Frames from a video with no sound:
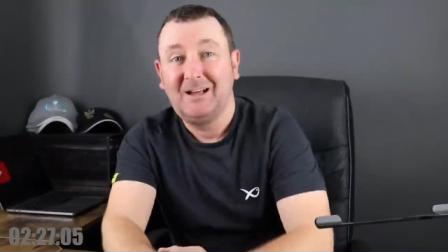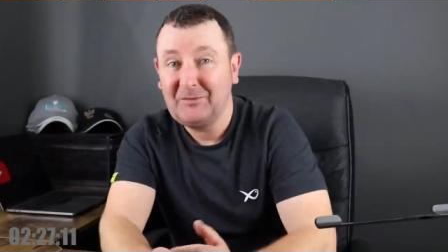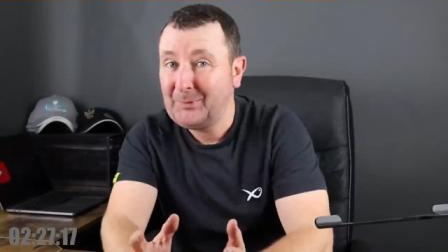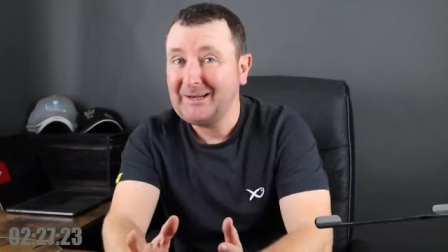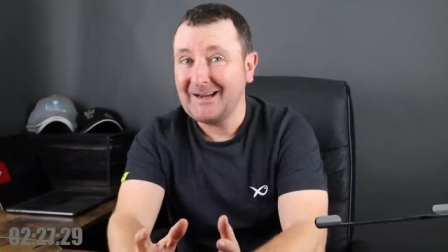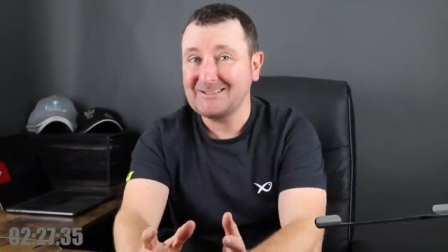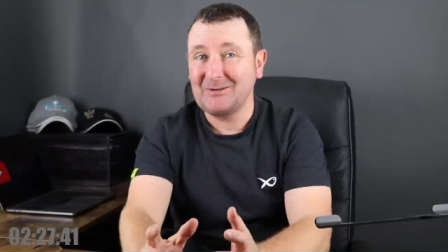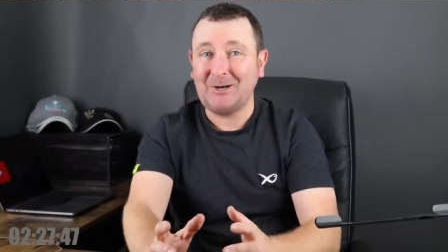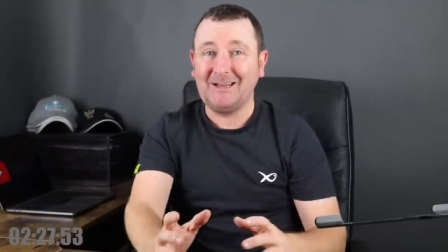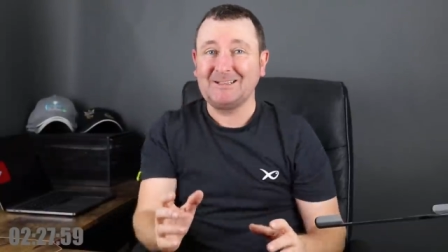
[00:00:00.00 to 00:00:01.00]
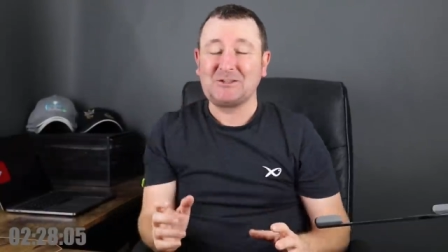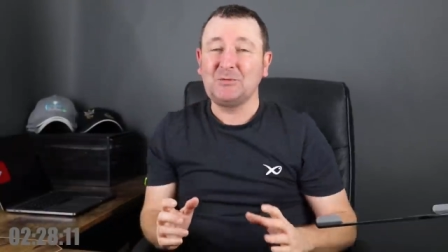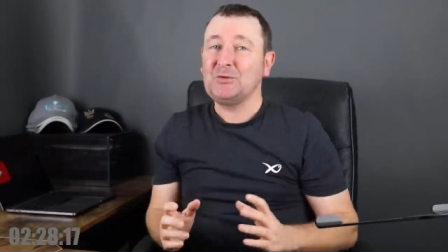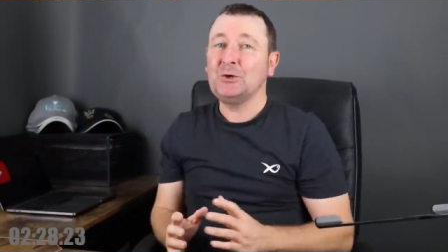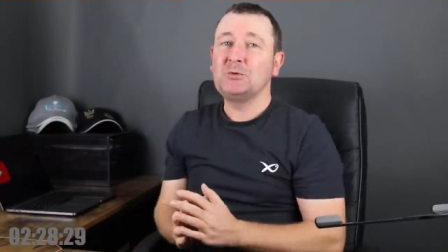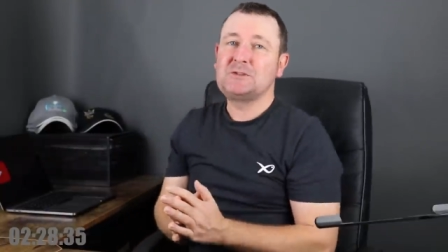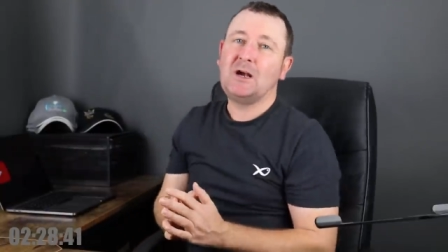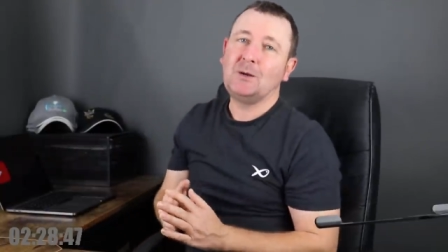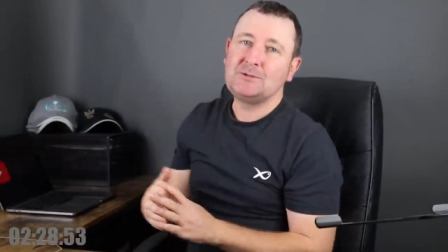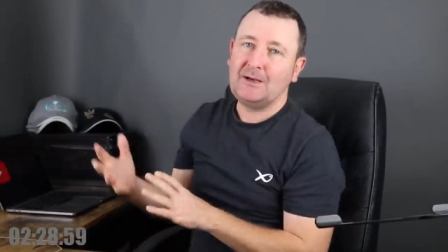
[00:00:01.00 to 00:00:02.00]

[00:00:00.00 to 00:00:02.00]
I've been asked about this a few times.